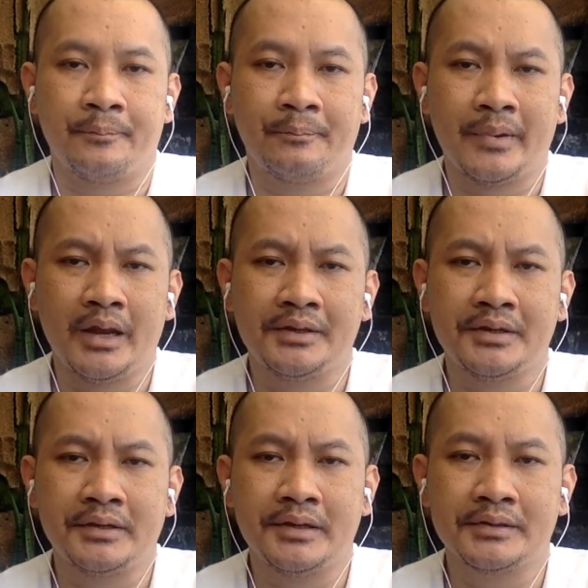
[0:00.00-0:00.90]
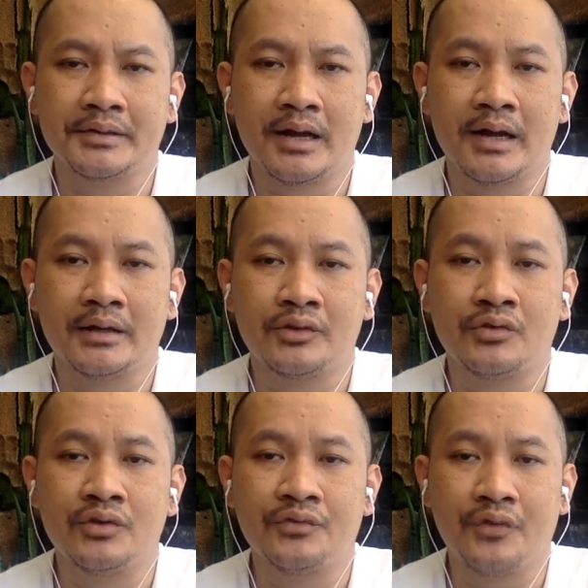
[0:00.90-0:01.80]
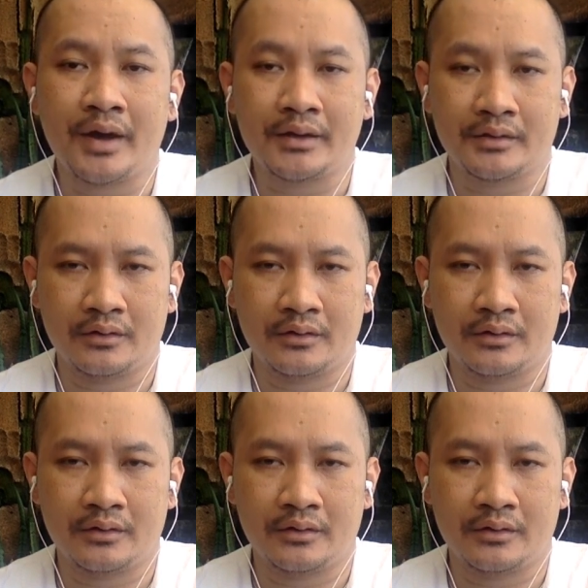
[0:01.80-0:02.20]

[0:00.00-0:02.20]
Managing is a unified,